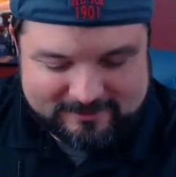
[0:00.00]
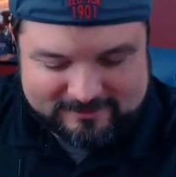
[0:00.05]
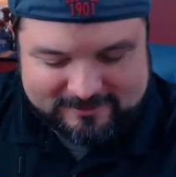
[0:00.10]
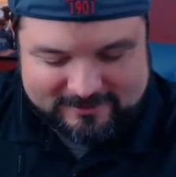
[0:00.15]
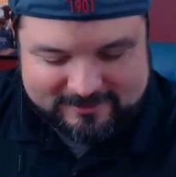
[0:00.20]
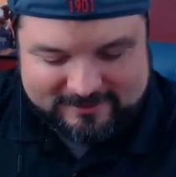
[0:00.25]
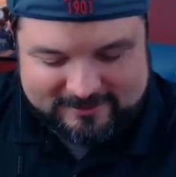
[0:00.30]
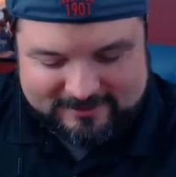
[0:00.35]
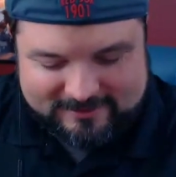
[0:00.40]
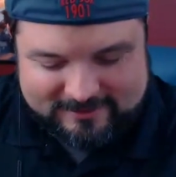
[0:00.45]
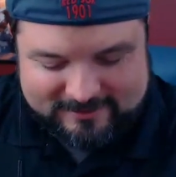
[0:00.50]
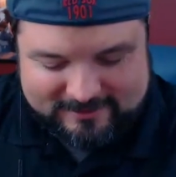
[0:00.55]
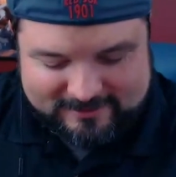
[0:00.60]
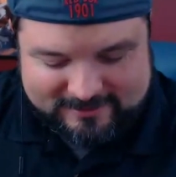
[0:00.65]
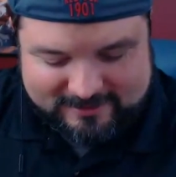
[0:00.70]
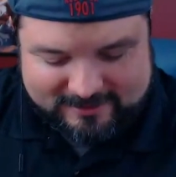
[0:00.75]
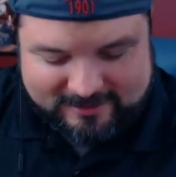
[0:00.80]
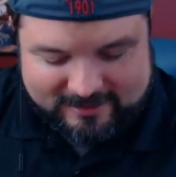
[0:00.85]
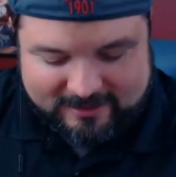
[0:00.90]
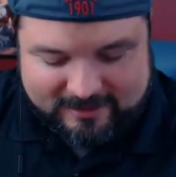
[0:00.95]
Well,
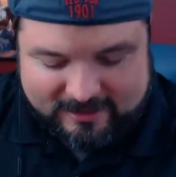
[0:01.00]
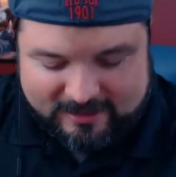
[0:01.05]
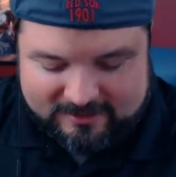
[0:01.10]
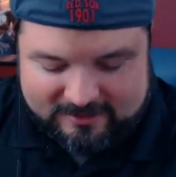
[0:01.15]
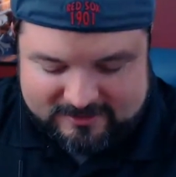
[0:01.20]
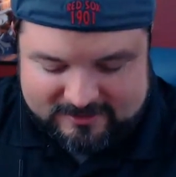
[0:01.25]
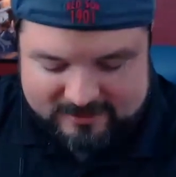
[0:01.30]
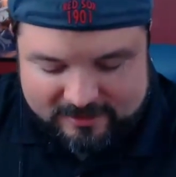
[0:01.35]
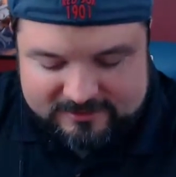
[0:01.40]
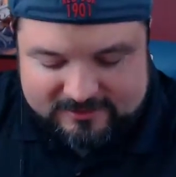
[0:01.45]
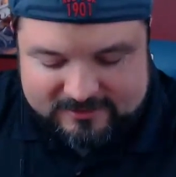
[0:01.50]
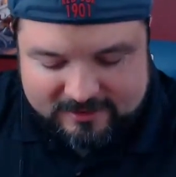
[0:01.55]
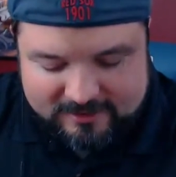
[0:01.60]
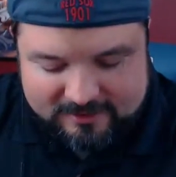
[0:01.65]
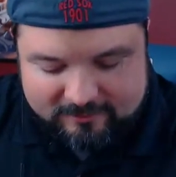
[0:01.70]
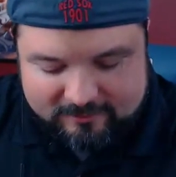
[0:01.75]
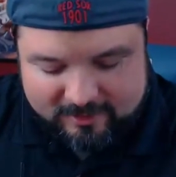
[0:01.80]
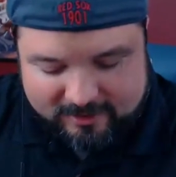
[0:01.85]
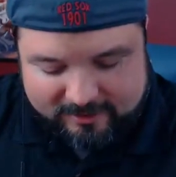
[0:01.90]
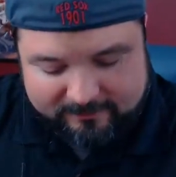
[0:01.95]
I'll tell
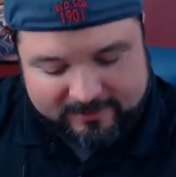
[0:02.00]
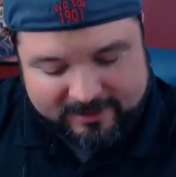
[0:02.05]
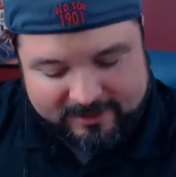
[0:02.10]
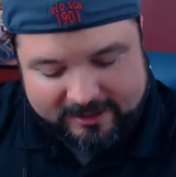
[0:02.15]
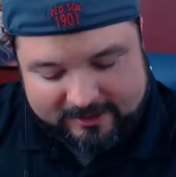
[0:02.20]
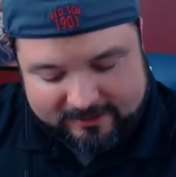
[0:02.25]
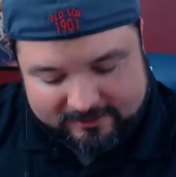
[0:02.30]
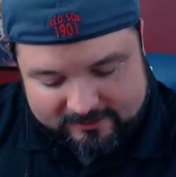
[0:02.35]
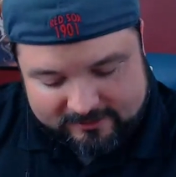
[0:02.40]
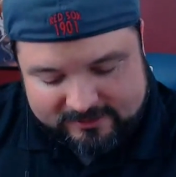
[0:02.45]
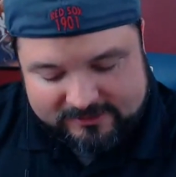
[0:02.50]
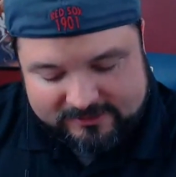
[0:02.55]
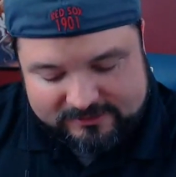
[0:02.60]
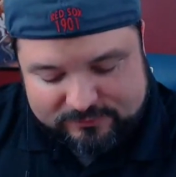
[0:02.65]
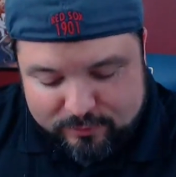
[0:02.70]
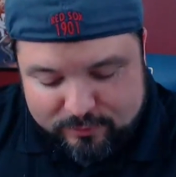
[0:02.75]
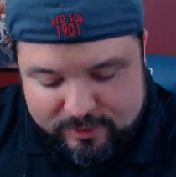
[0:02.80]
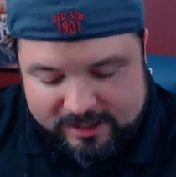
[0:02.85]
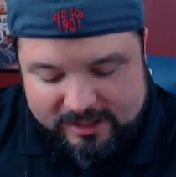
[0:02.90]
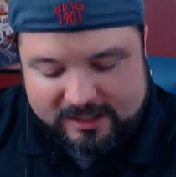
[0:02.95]
you what, man.
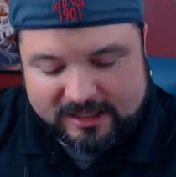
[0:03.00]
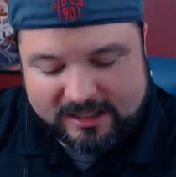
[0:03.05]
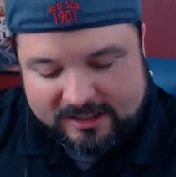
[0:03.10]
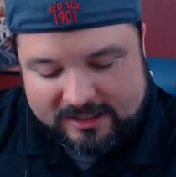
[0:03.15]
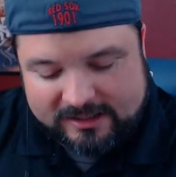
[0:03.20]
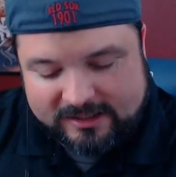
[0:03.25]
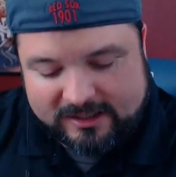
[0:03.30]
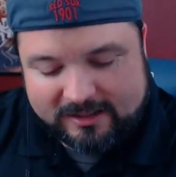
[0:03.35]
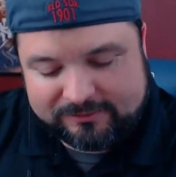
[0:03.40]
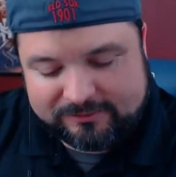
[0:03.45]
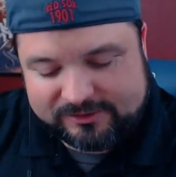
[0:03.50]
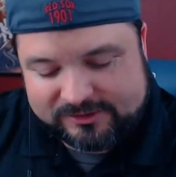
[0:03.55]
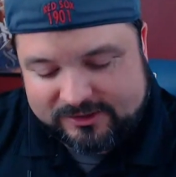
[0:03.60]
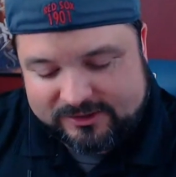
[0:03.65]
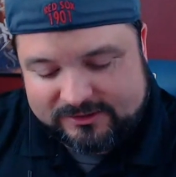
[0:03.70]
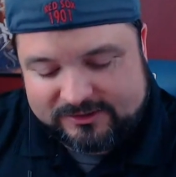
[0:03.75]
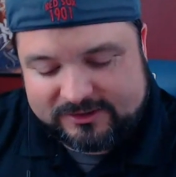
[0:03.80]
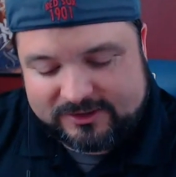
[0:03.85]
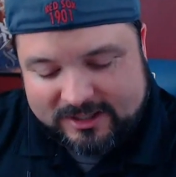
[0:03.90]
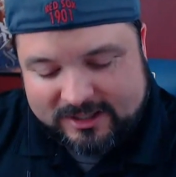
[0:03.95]
This weekend I was
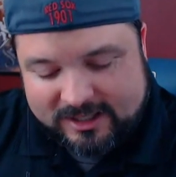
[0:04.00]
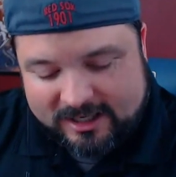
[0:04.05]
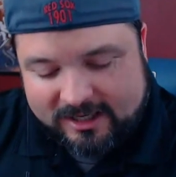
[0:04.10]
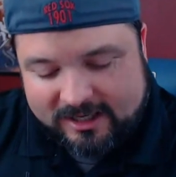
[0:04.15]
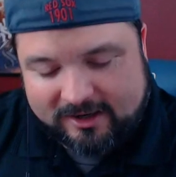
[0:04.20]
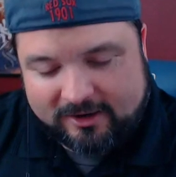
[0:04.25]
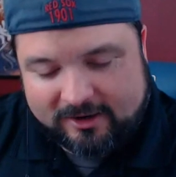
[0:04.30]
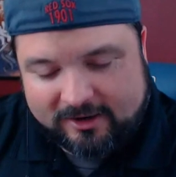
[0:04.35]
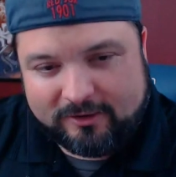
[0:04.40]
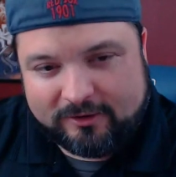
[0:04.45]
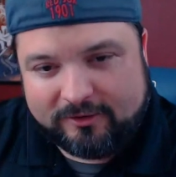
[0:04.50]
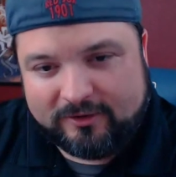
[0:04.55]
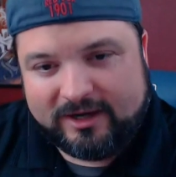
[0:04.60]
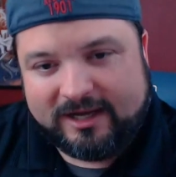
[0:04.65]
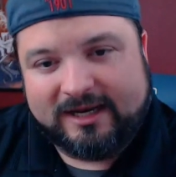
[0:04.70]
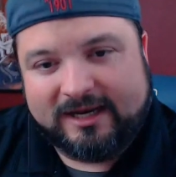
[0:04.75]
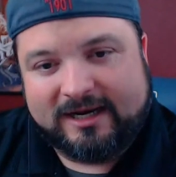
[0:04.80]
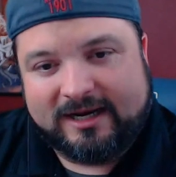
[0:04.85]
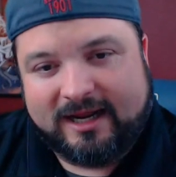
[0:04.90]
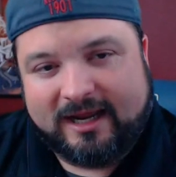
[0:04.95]
in Chicago
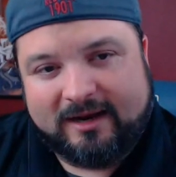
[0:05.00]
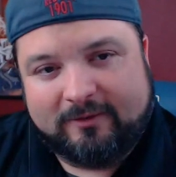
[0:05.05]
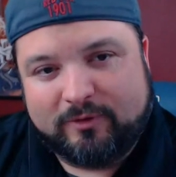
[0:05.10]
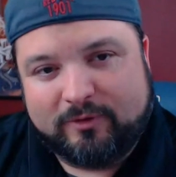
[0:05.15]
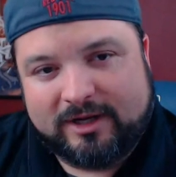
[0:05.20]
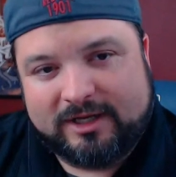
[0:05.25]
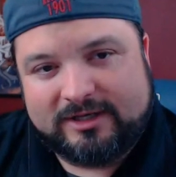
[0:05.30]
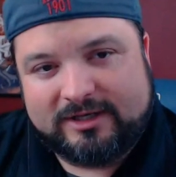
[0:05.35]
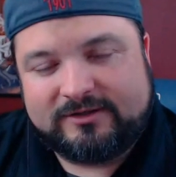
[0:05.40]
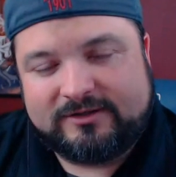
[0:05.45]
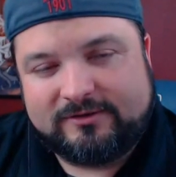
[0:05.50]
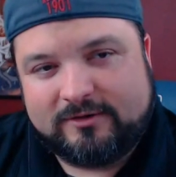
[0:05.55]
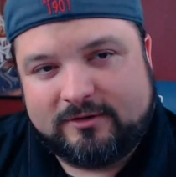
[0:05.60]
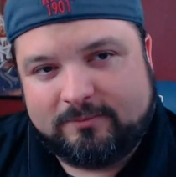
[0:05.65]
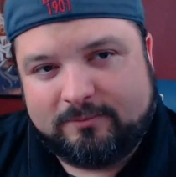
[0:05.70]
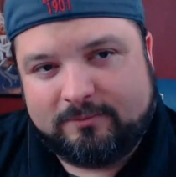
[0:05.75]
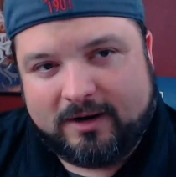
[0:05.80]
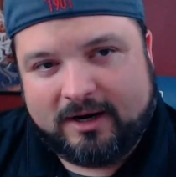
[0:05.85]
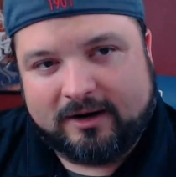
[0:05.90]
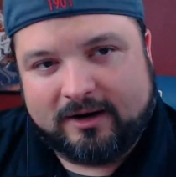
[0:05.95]
and I went to
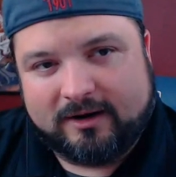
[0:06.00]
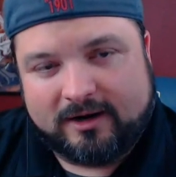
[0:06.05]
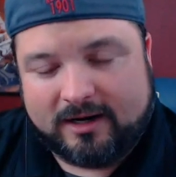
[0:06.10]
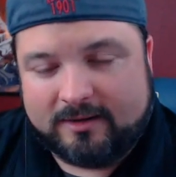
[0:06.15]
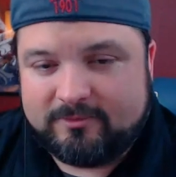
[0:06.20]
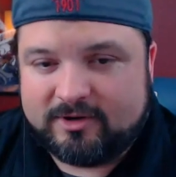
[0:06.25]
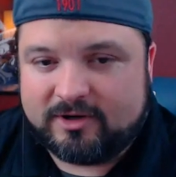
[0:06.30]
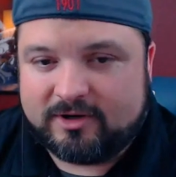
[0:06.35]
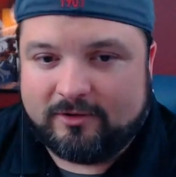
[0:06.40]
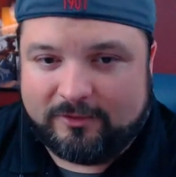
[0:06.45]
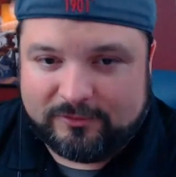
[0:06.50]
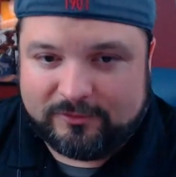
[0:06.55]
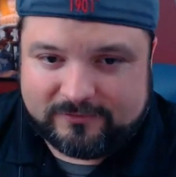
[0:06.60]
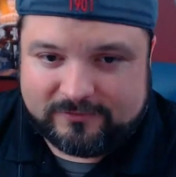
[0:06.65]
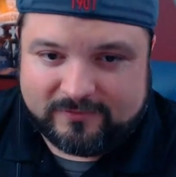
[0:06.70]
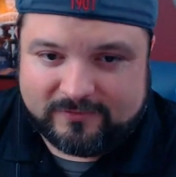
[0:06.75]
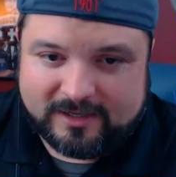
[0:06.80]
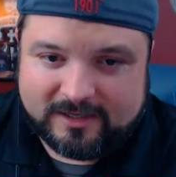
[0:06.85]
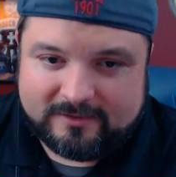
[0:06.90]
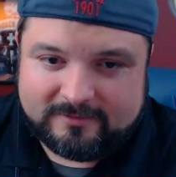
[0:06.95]
a bar. I'm a Colts
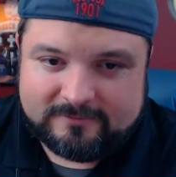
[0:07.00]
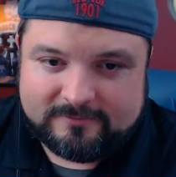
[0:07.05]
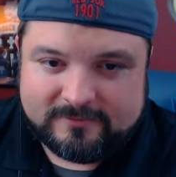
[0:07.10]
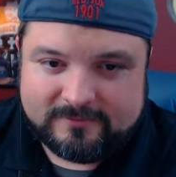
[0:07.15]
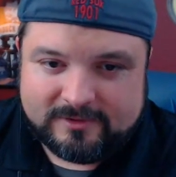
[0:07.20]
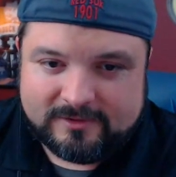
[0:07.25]
fan,